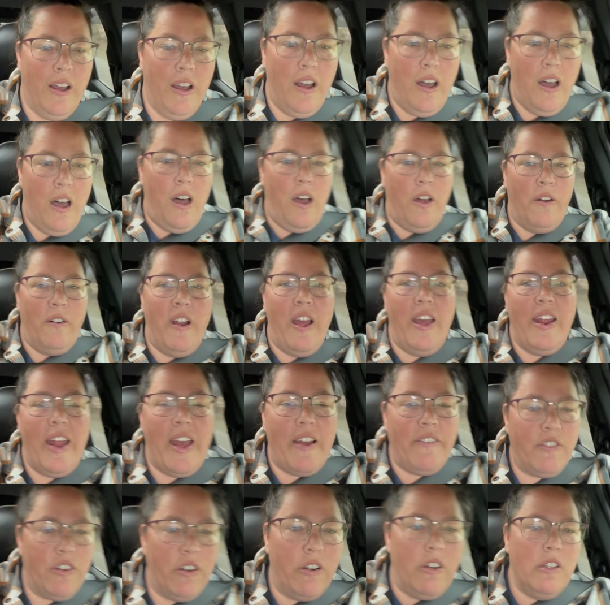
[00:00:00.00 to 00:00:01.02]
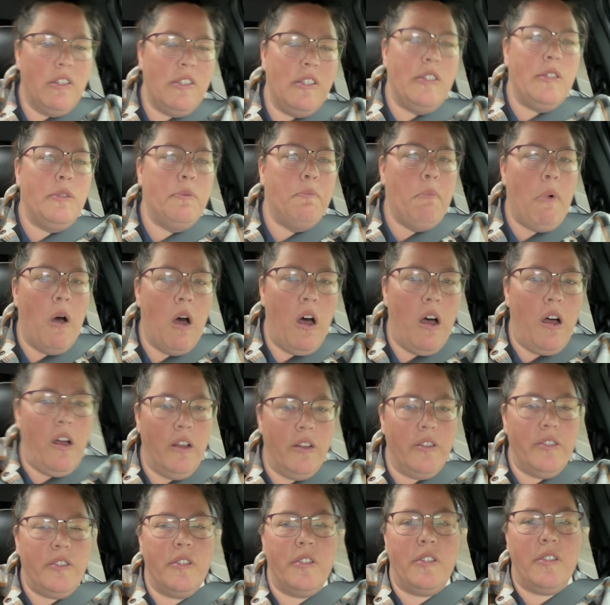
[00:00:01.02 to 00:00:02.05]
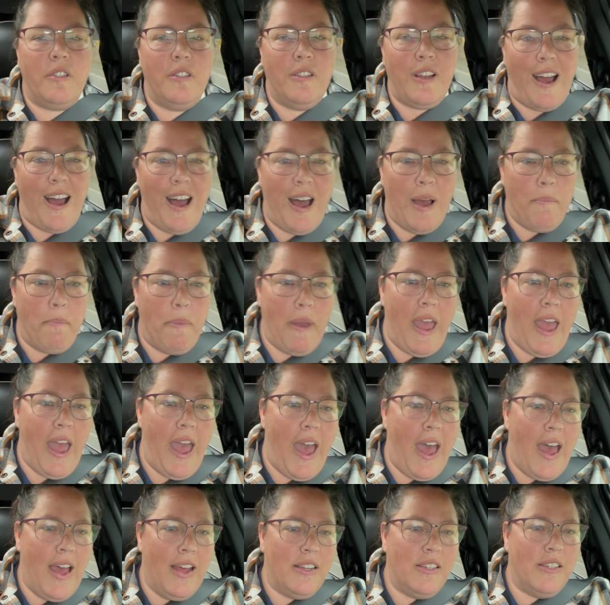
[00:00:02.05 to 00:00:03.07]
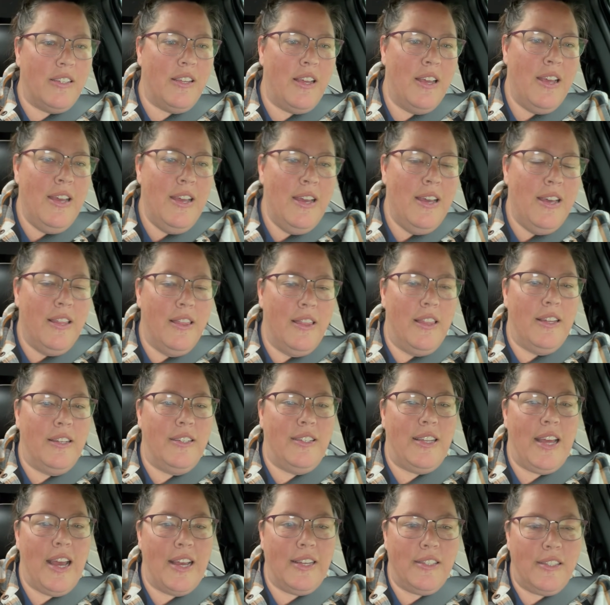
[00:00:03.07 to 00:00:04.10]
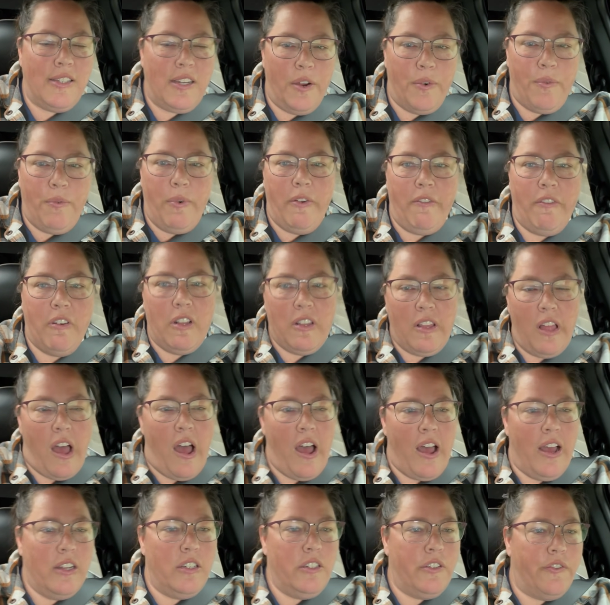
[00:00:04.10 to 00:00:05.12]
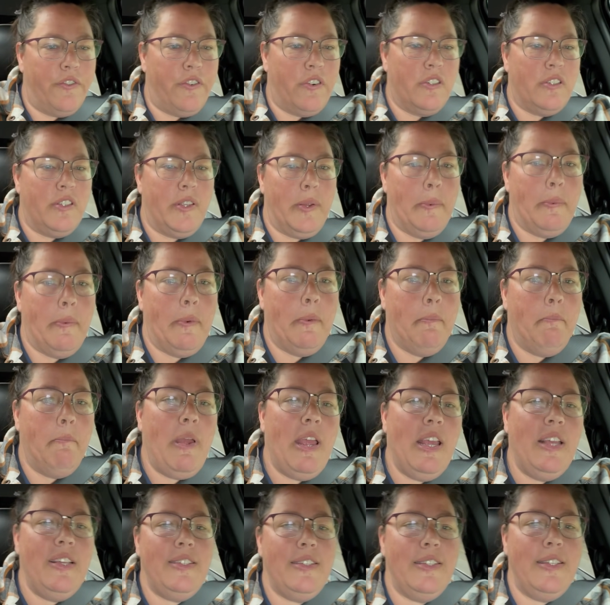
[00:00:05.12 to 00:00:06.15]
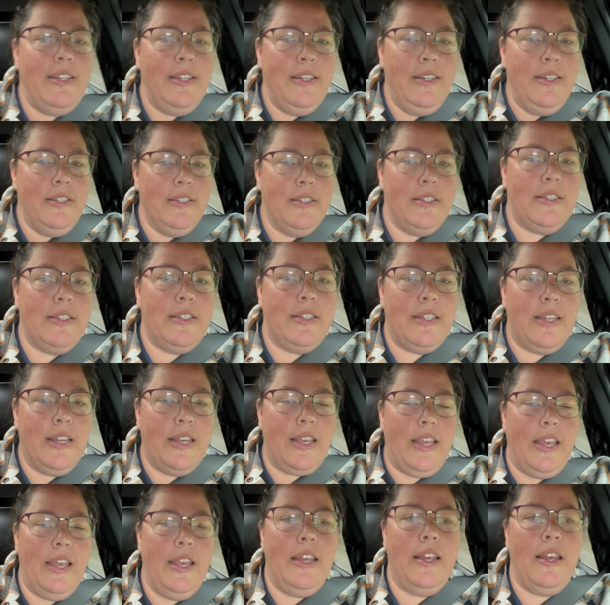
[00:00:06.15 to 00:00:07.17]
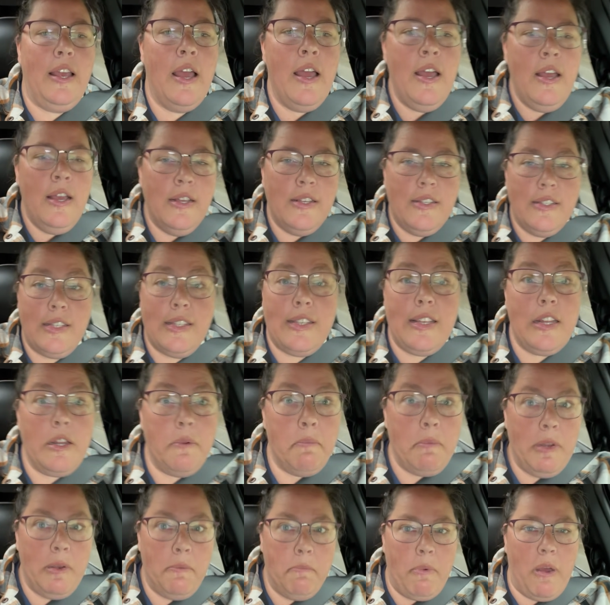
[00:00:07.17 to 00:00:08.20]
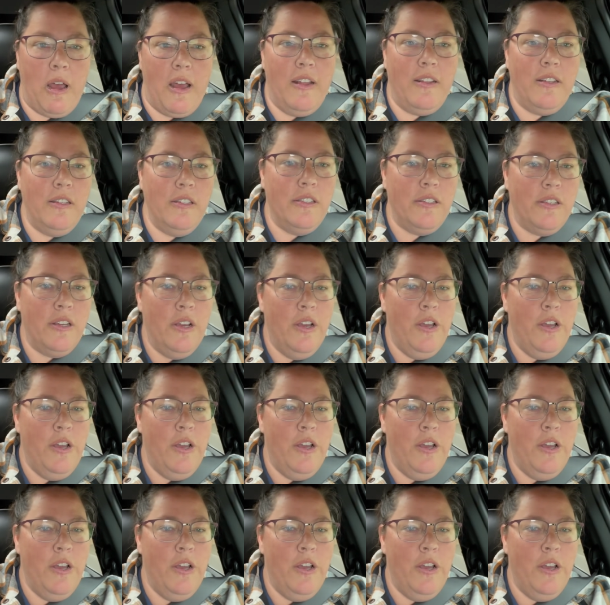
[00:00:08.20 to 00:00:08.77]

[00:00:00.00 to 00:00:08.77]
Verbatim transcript: All right, after a small stop at the Tetsa River Lodge for some amazing sticky cinnamon buns,